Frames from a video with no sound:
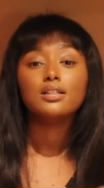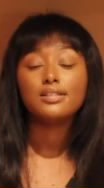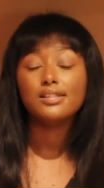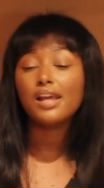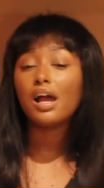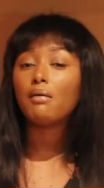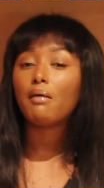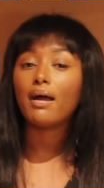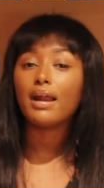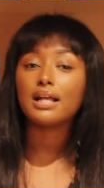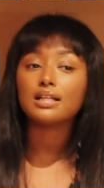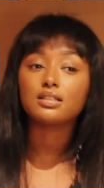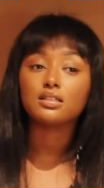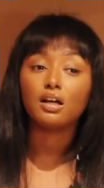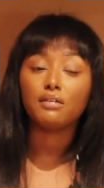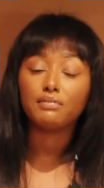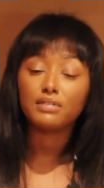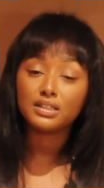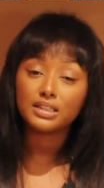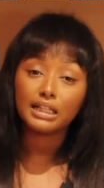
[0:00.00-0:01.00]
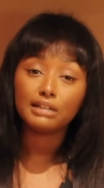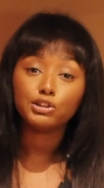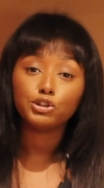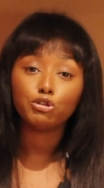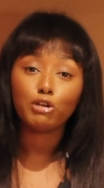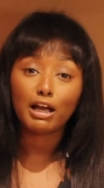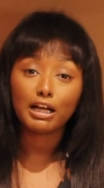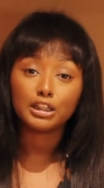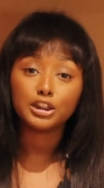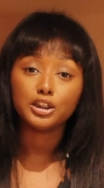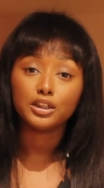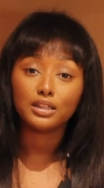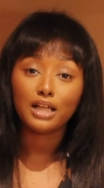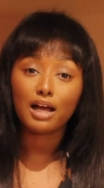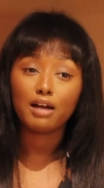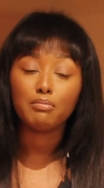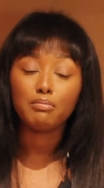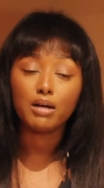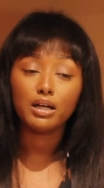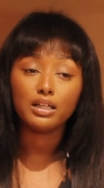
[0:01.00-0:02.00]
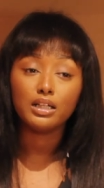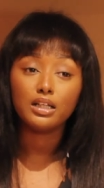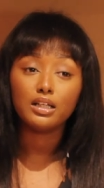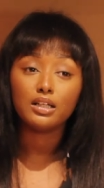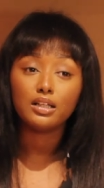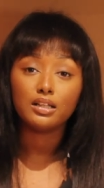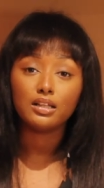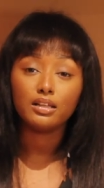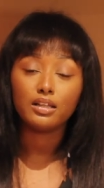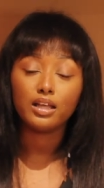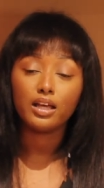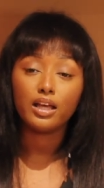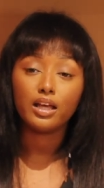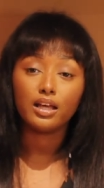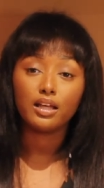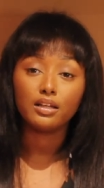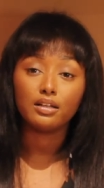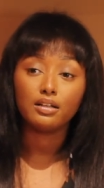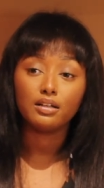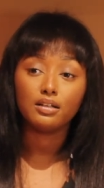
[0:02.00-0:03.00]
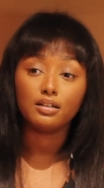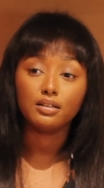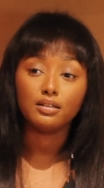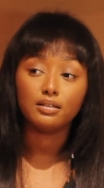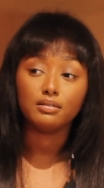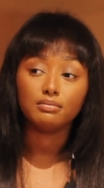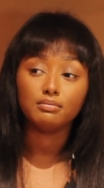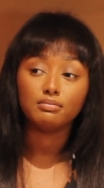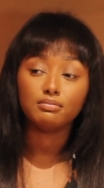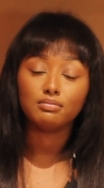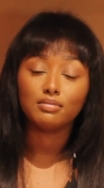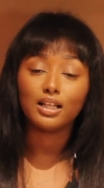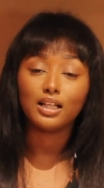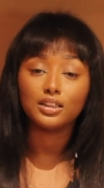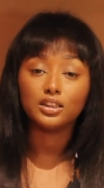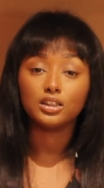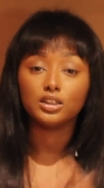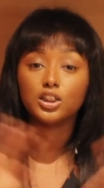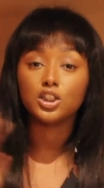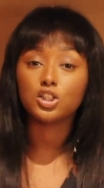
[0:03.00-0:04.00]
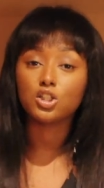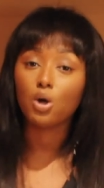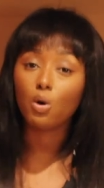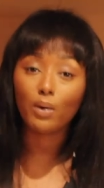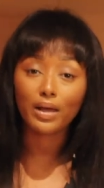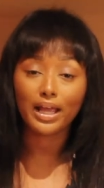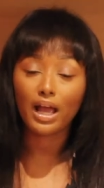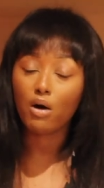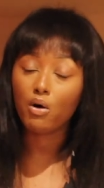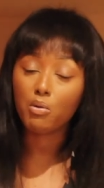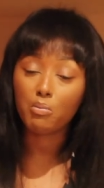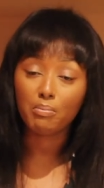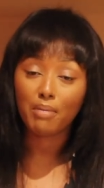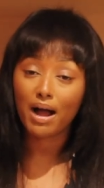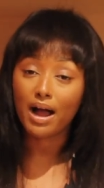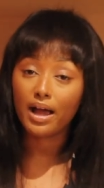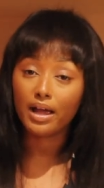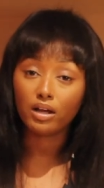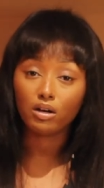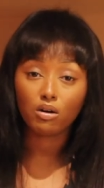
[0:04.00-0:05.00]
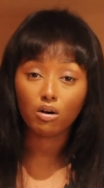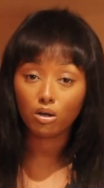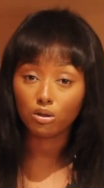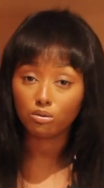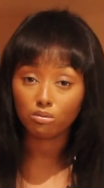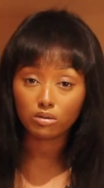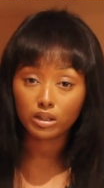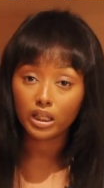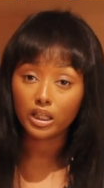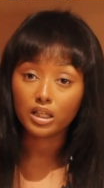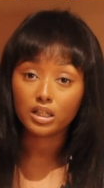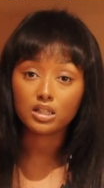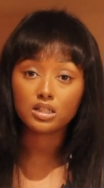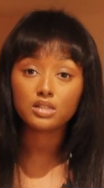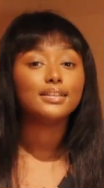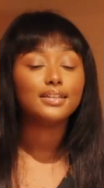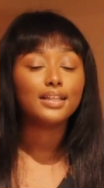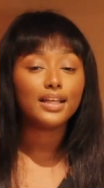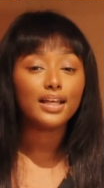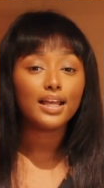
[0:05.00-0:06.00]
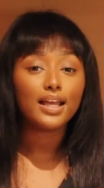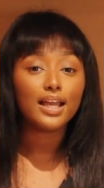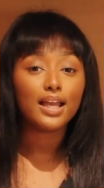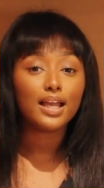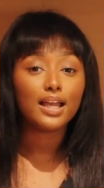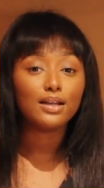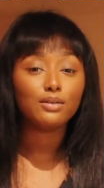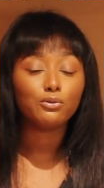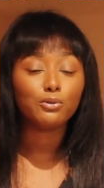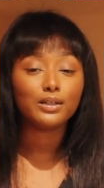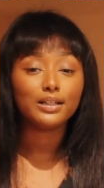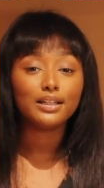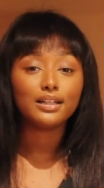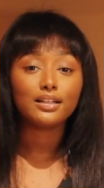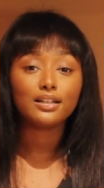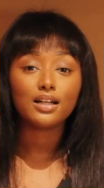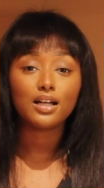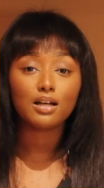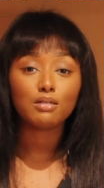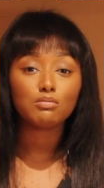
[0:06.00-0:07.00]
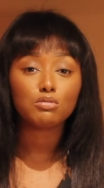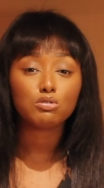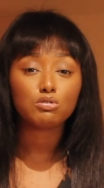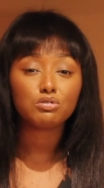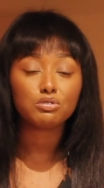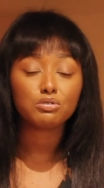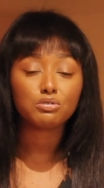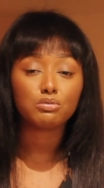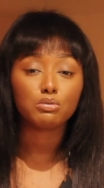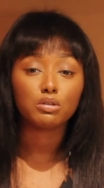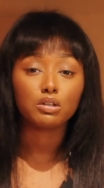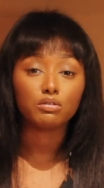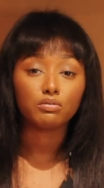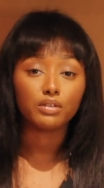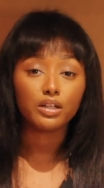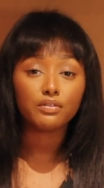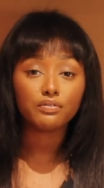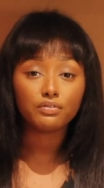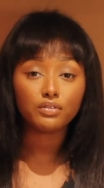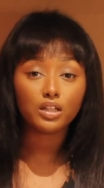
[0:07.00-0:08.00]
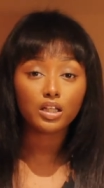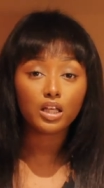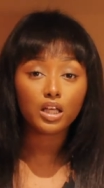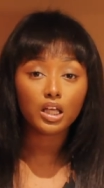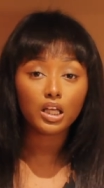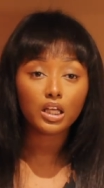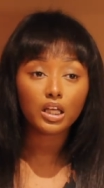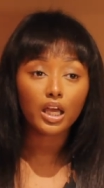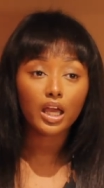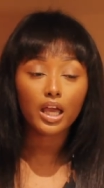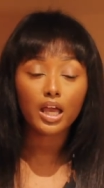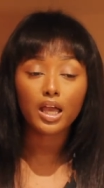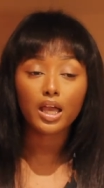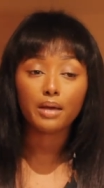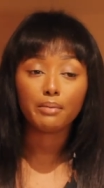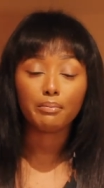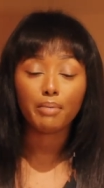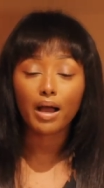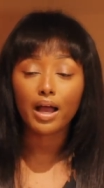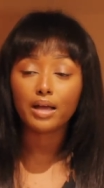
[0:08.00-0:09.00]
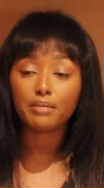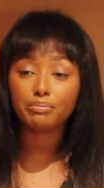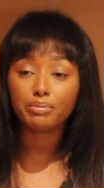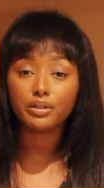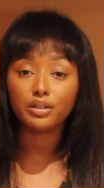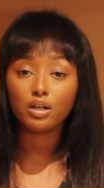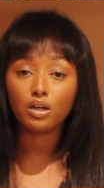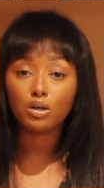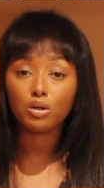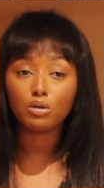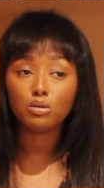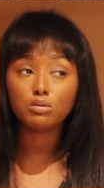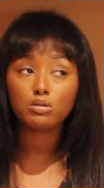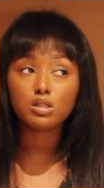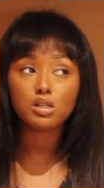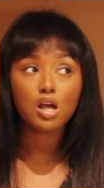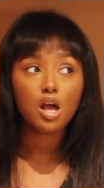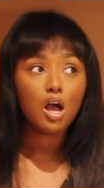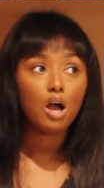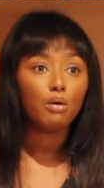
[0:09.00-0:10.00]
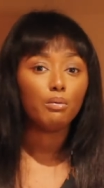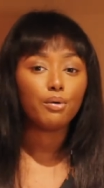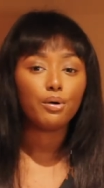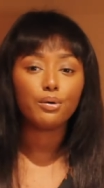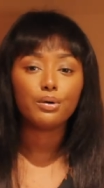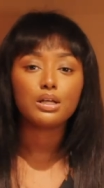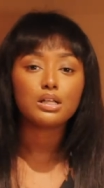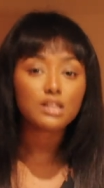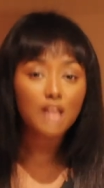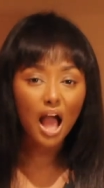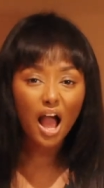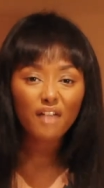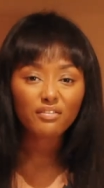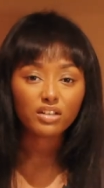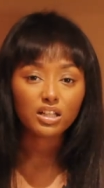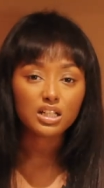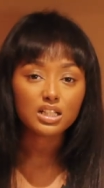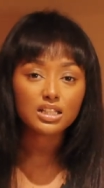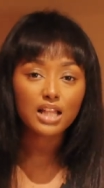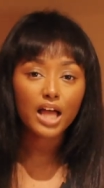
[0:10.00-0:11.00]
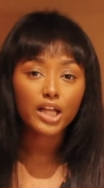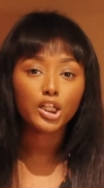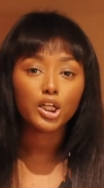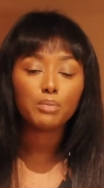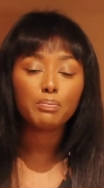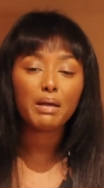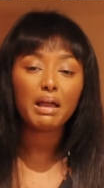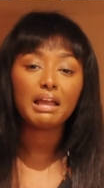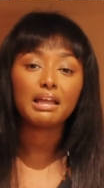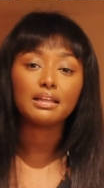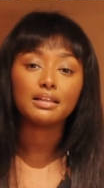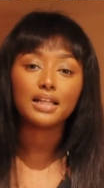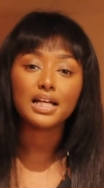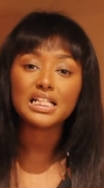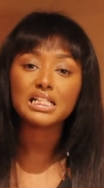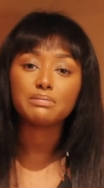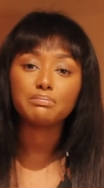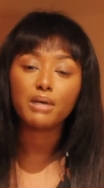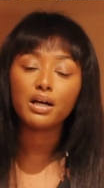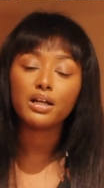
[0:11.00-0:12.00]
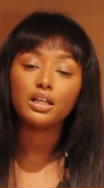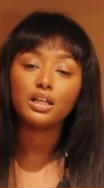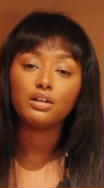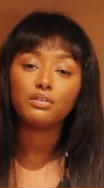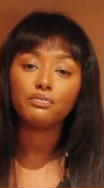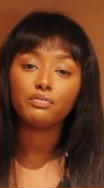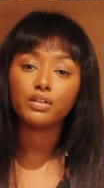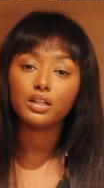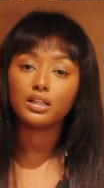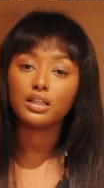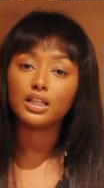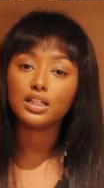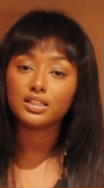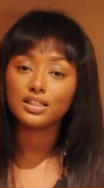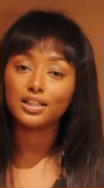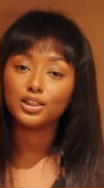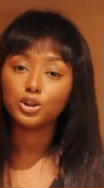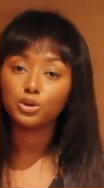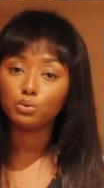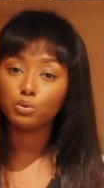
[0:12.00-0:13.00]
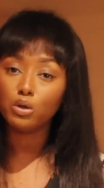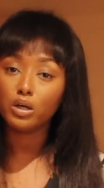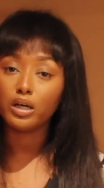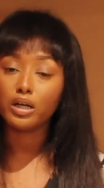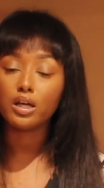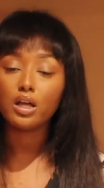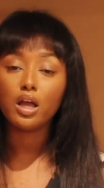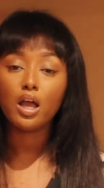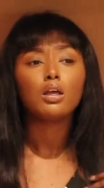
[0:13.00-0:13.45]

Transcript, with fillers: DIY that stuff. It saves you actually a lot of money than um, like just going out and buying all new things. Then when it comes to thrifting and buying pre owned well, it's obvious. Like you're paying less money for the things that you want.